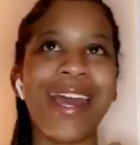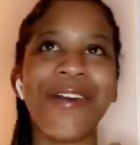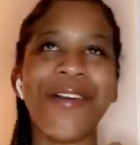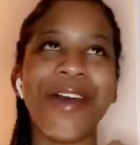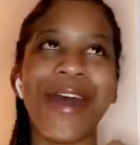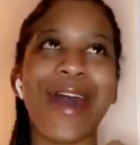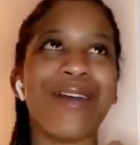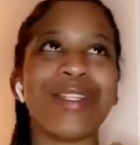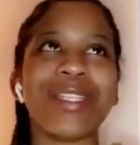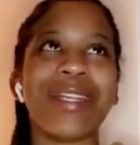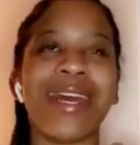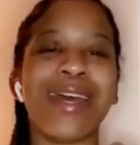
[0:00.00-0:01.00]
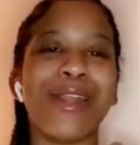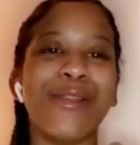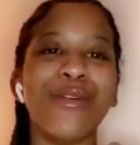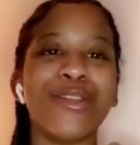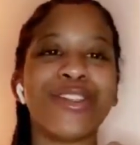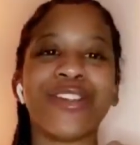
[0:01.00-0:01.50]
on how to not
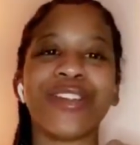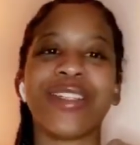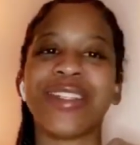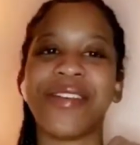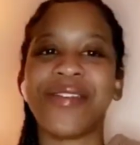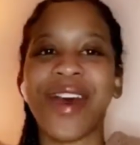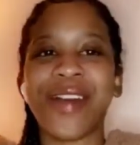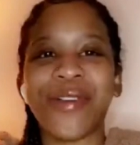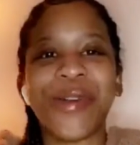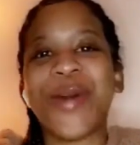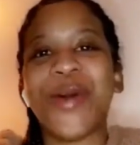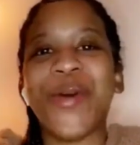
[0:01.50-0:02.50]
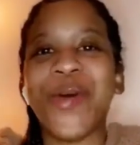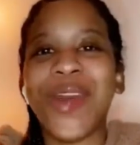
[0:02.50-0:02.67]
lose yourself. I don't know.